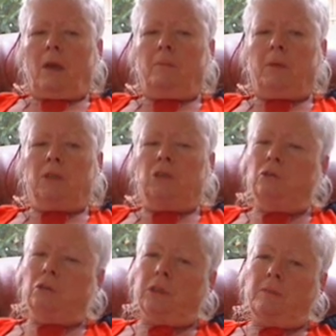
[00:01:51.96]
but it's
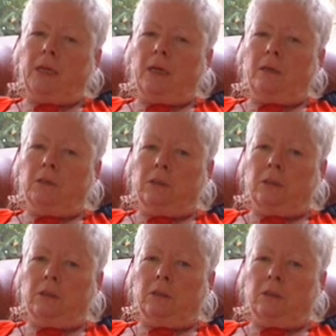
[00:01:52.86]
usually about
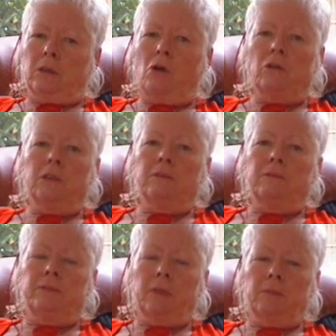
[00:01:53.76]
the cognitive
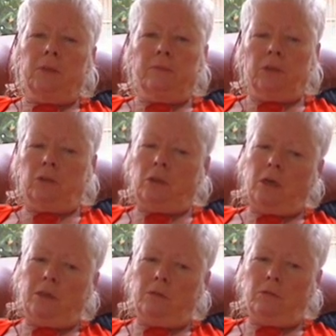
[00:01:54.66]
development of the
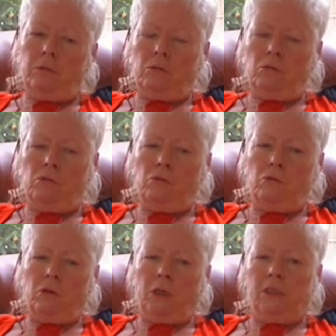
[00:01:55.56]
child,
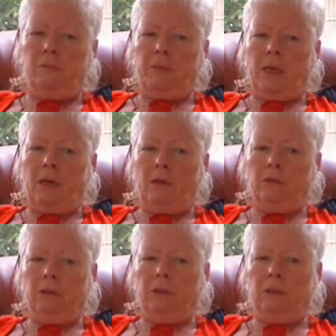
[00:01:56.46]
or it's about
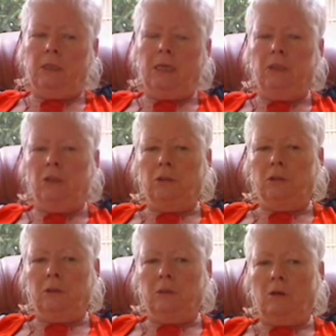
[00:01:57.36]
the
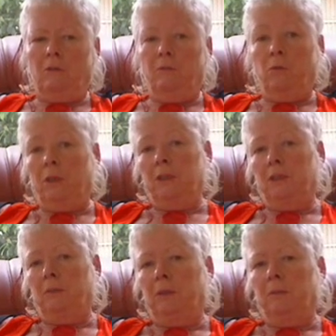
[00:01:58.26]
nature of what it is
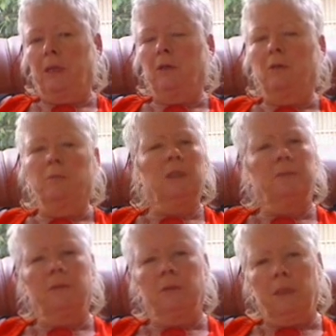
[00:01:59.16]
to be a parent, but there's
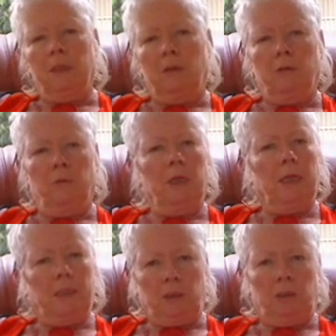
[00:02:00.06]
very little on the
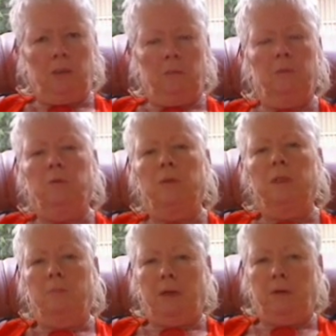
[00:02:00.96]
relationship between
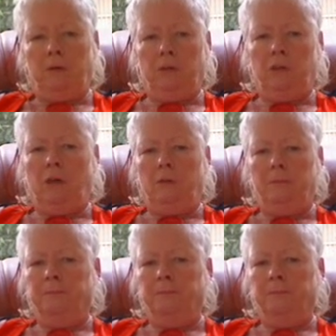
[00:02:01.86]
the parent and child.